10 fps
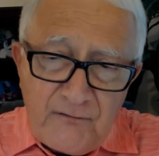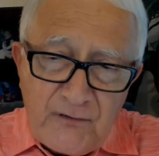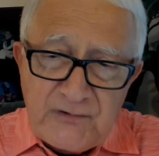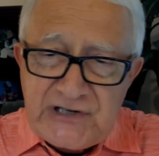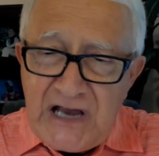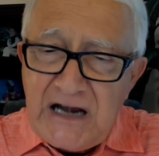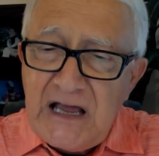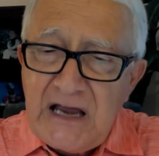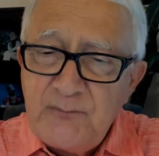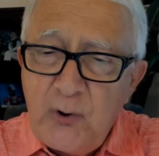from
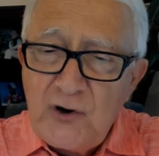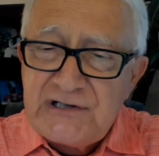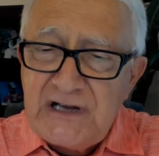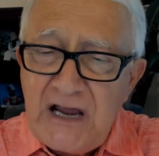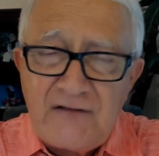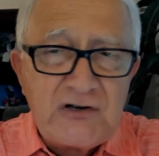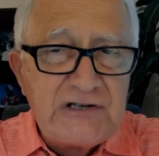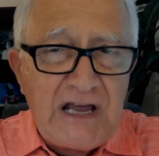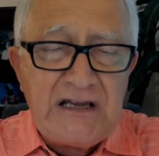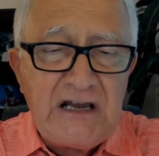cyanide poisoning after
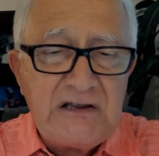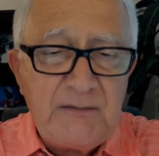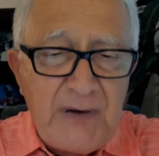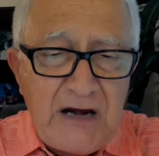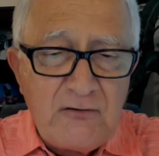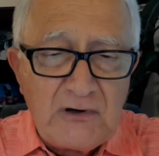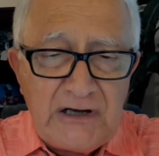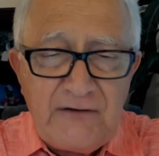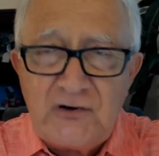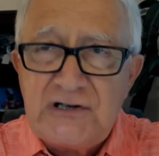taking the pain
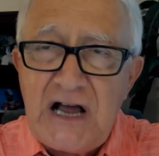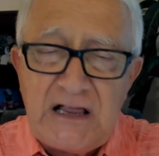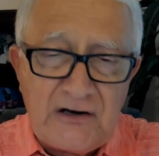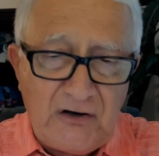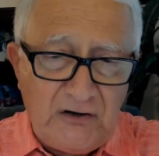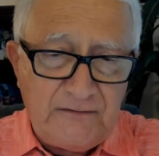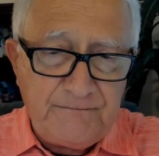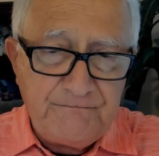reliever Tylenol.